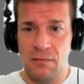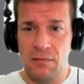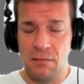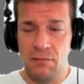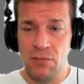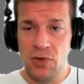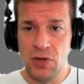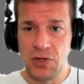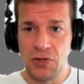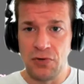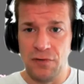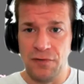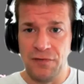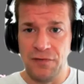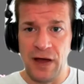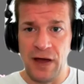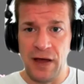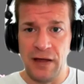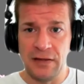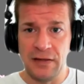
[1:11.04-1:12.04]
mutual
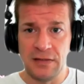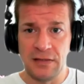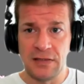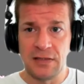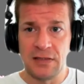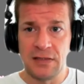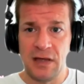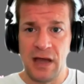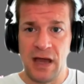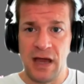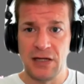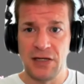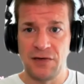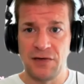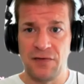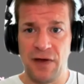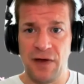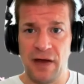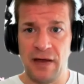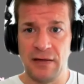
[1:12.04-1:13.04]
funds, hedge
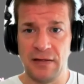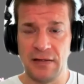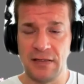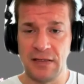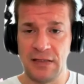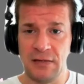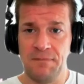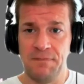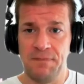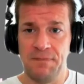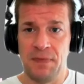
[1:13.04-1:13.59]
funds,